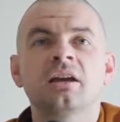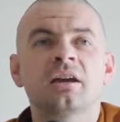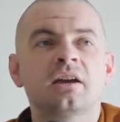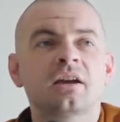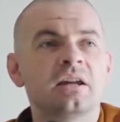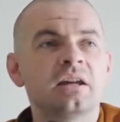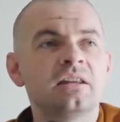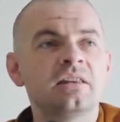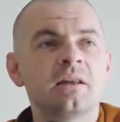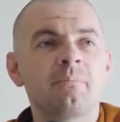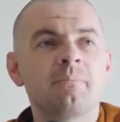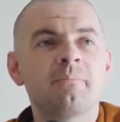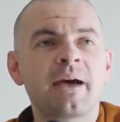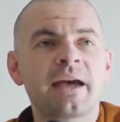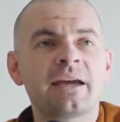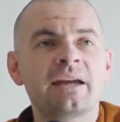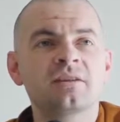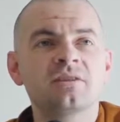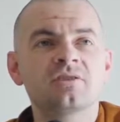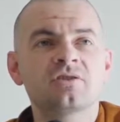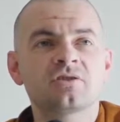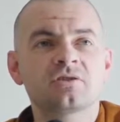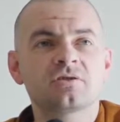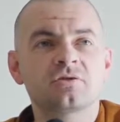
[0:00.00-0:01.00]
In the
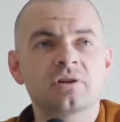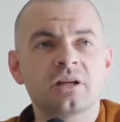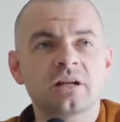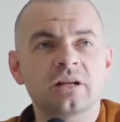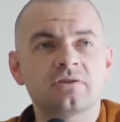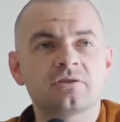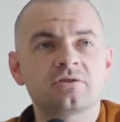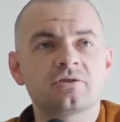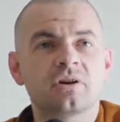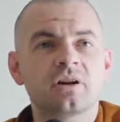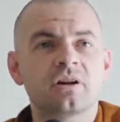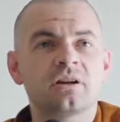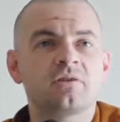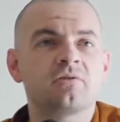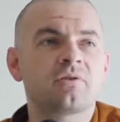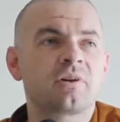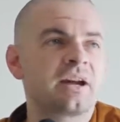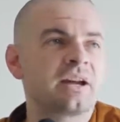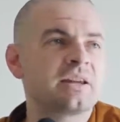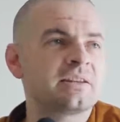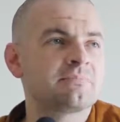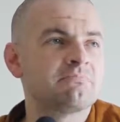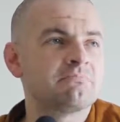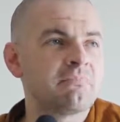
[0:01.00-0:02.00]
main street trying to
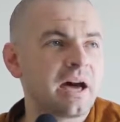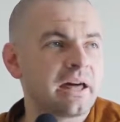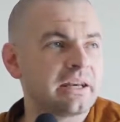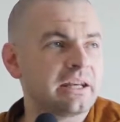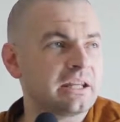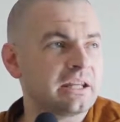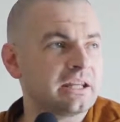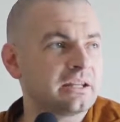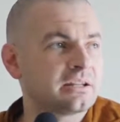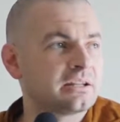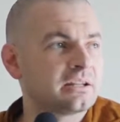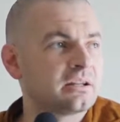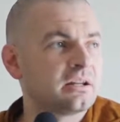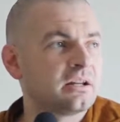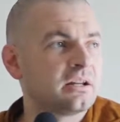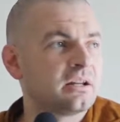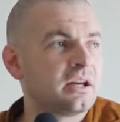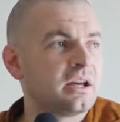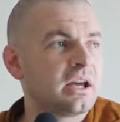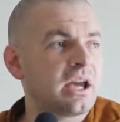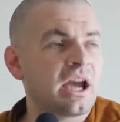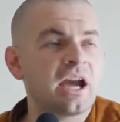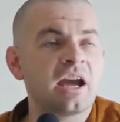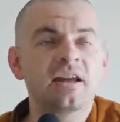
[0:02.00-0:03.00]
raise money.
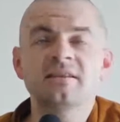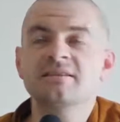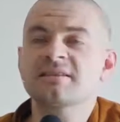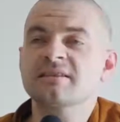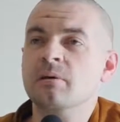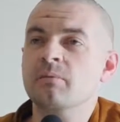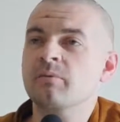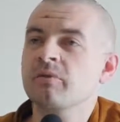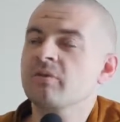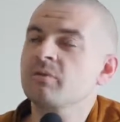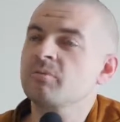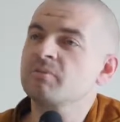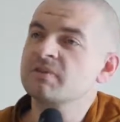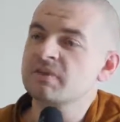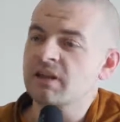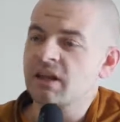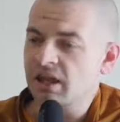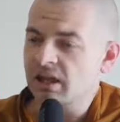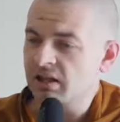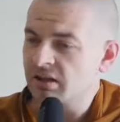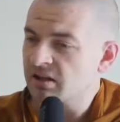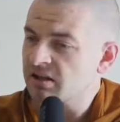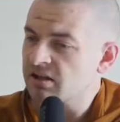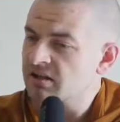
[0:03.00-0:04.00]
And some of them
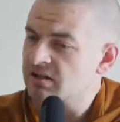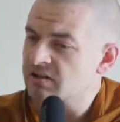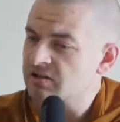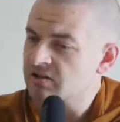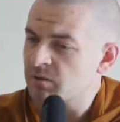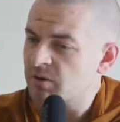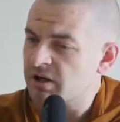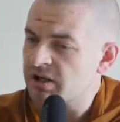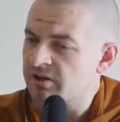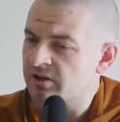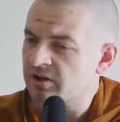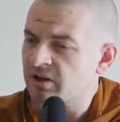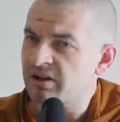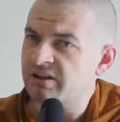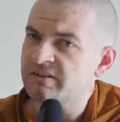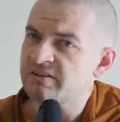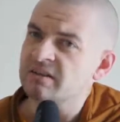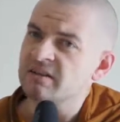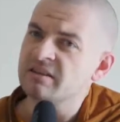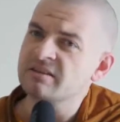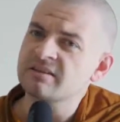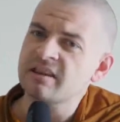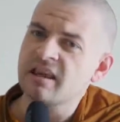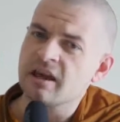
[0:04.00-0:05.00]
saying, $20,
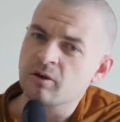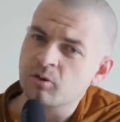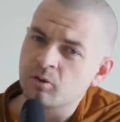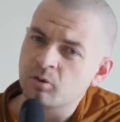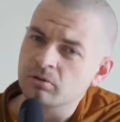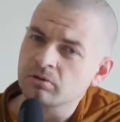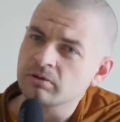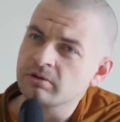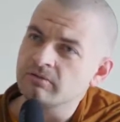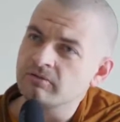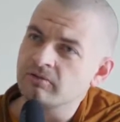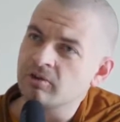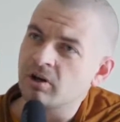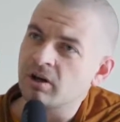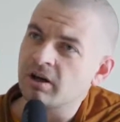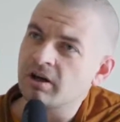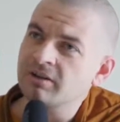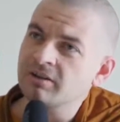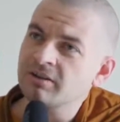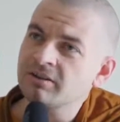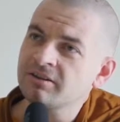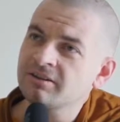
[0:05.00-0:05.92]
is that all you've got?